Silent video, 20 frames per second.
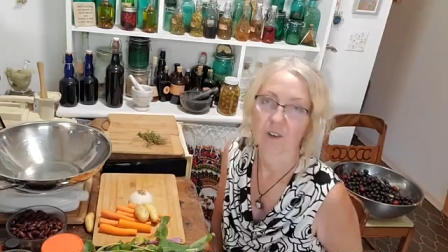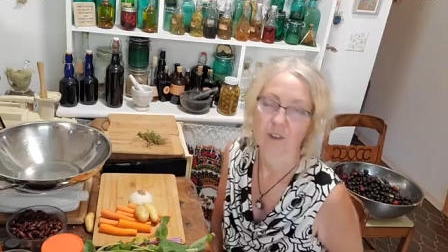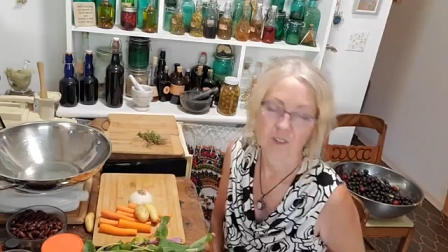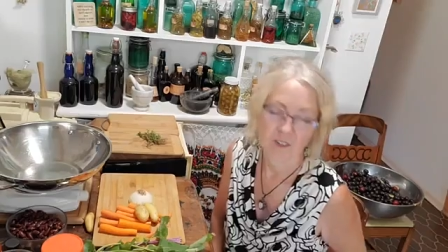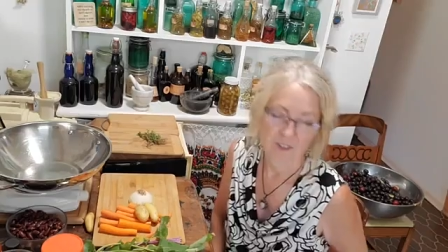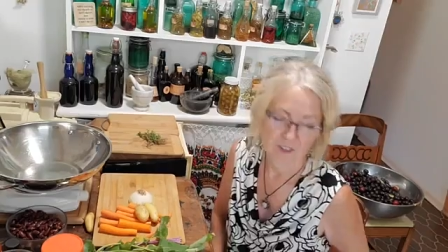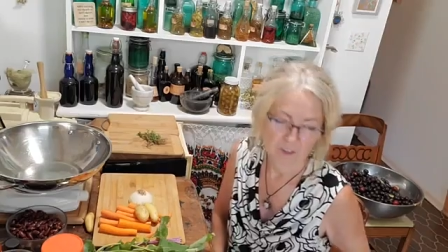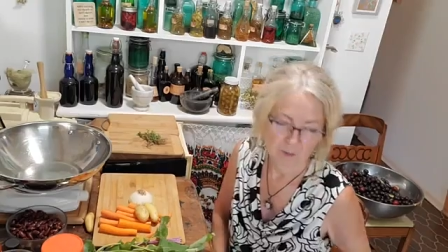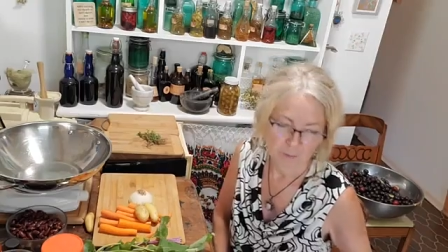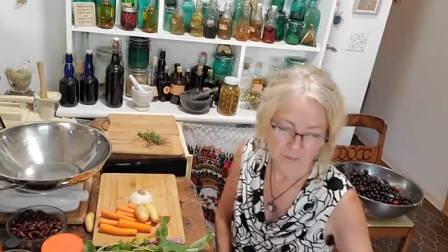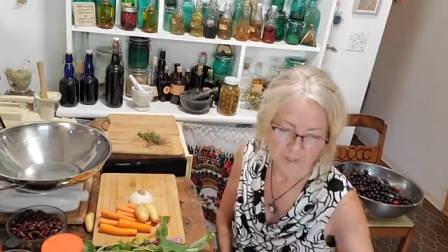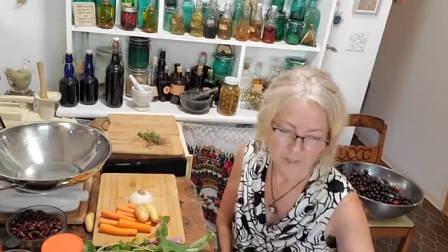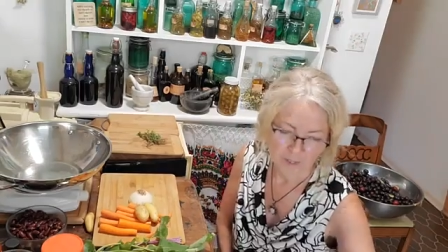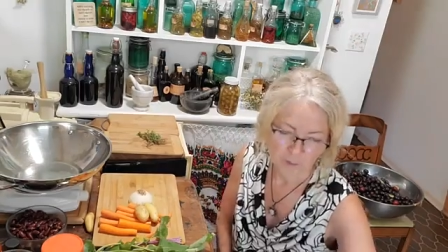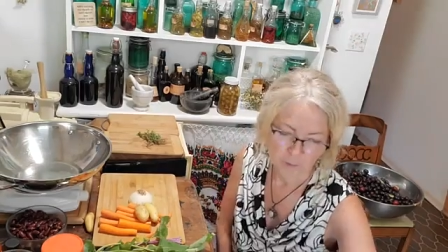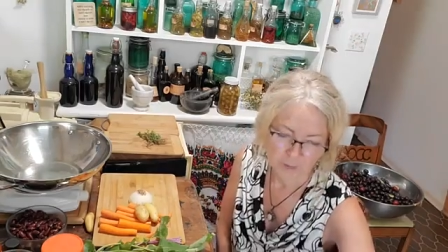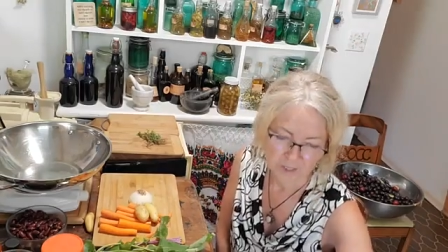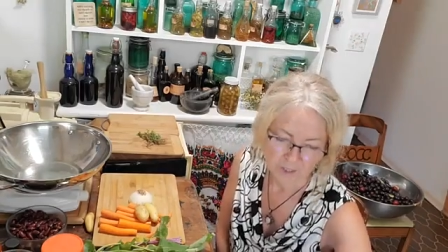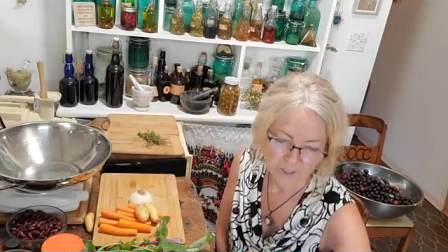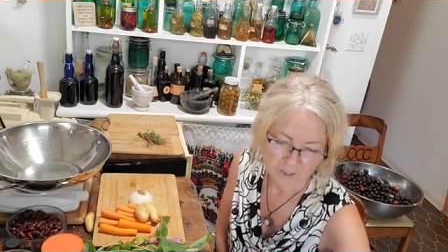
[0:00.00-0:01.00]
The little bell
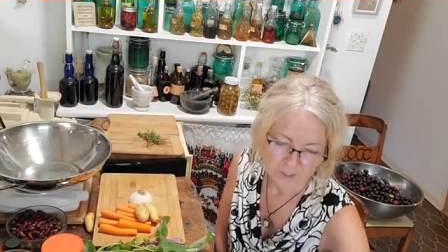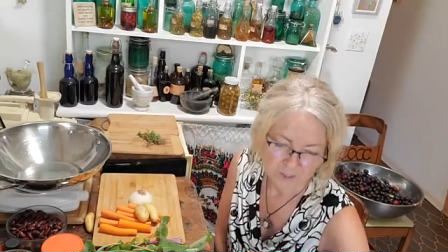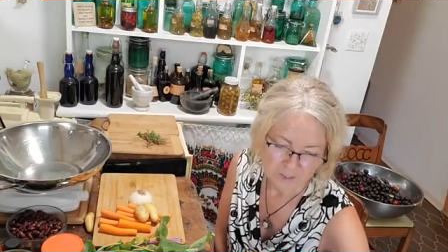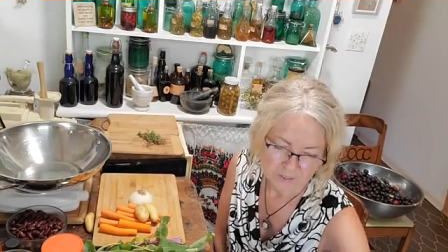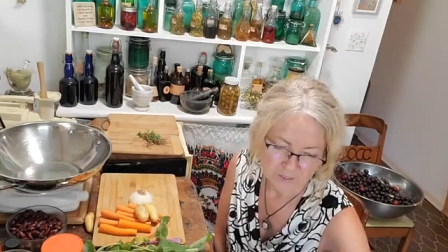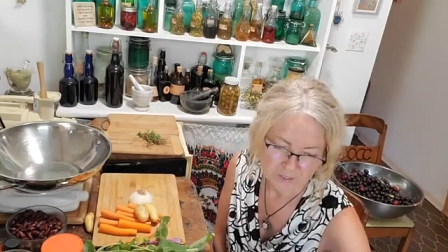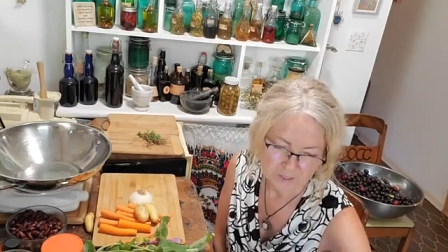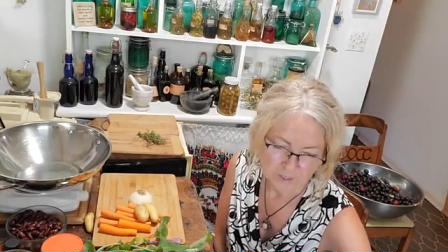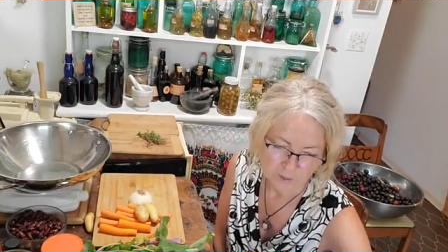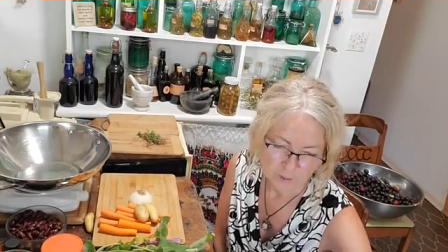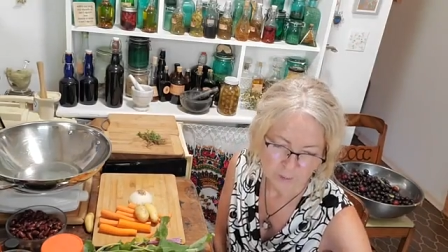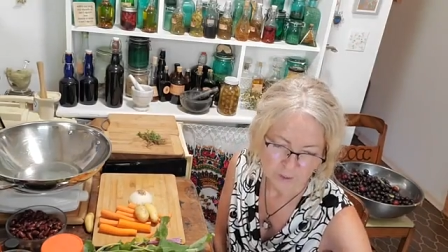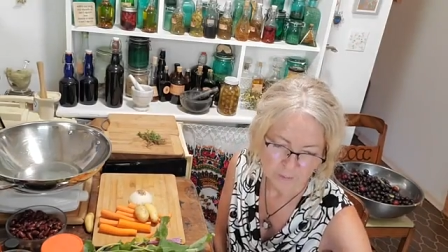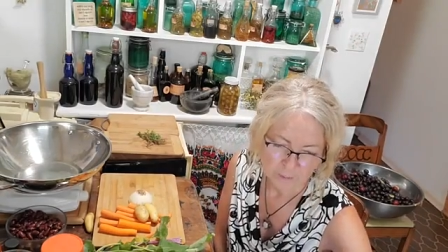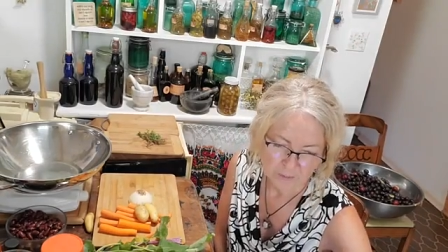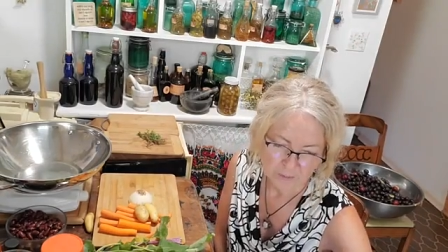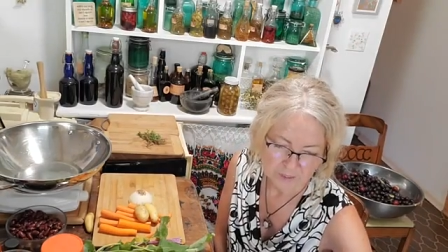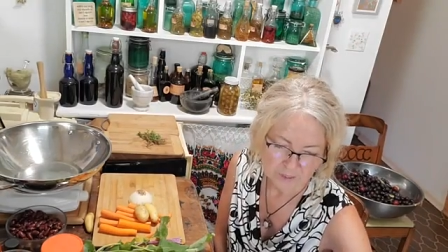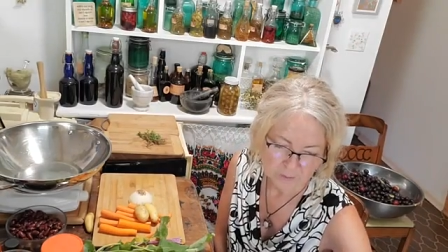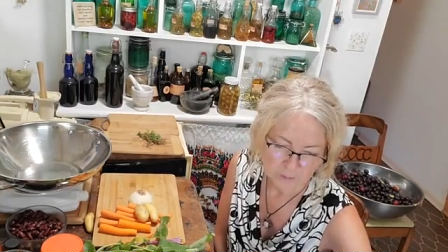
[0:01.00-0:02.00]
went on, so we
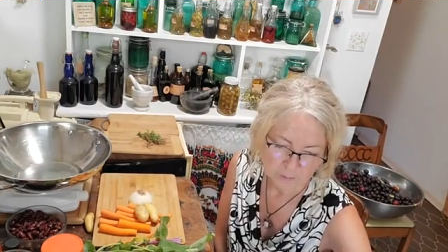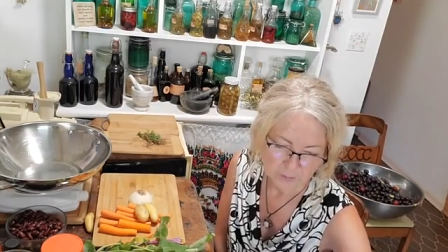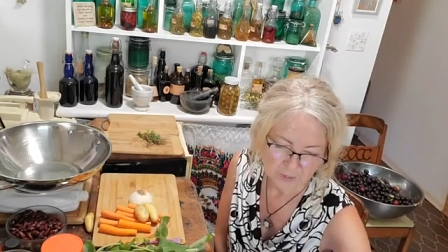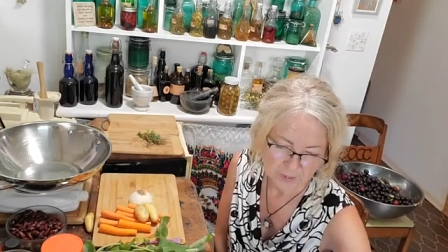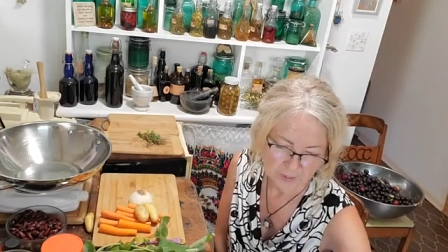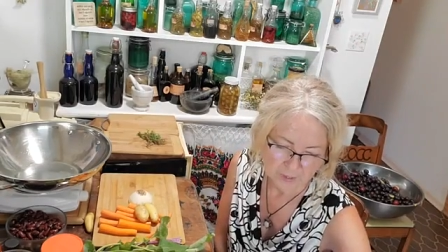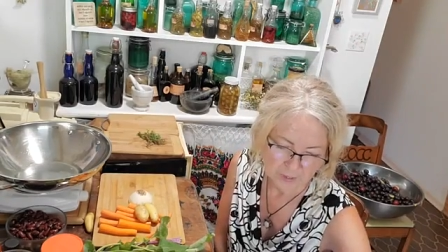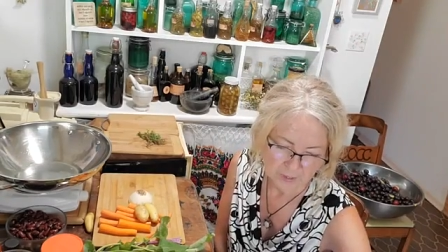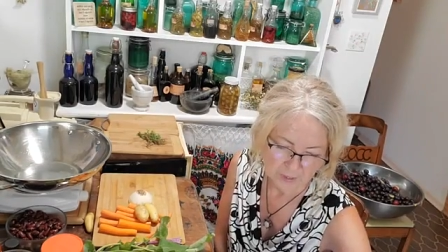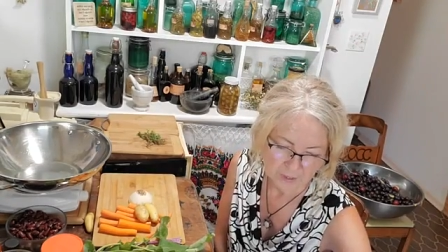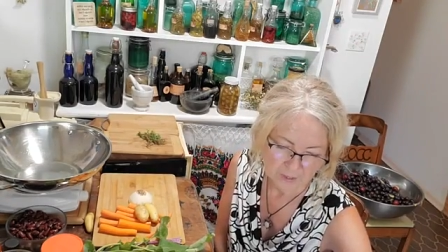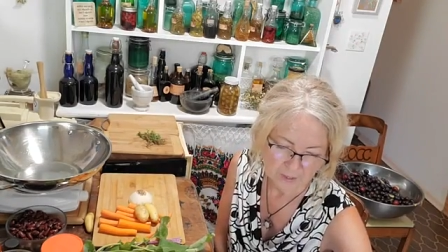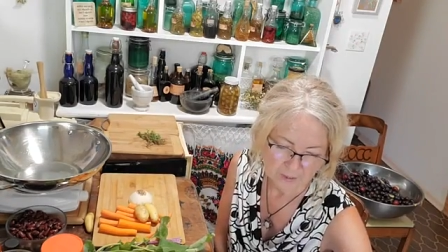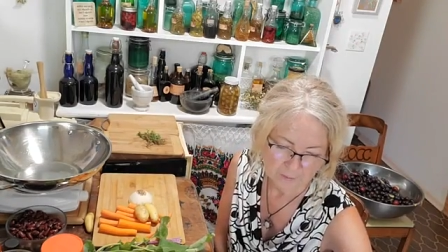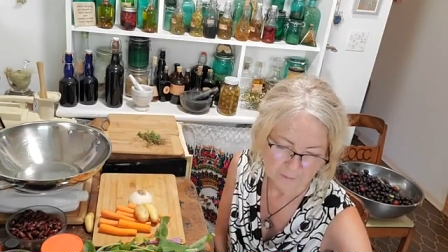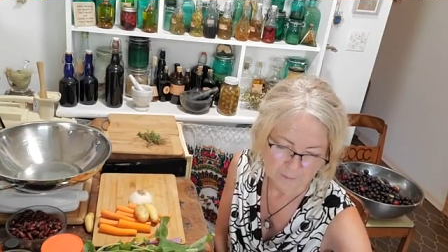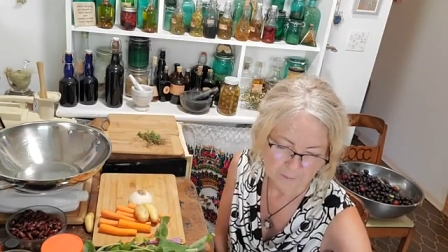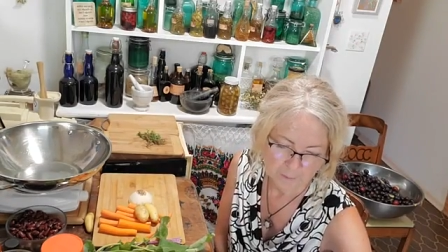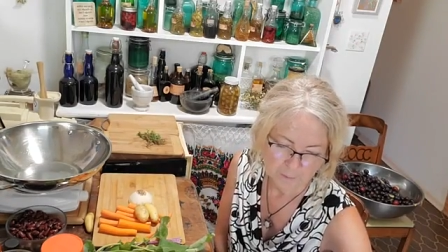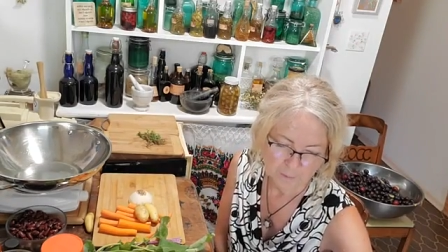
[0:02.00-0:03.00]
must be
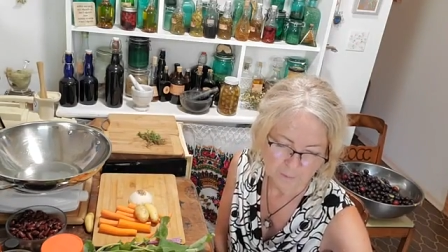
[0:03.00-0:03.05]
kind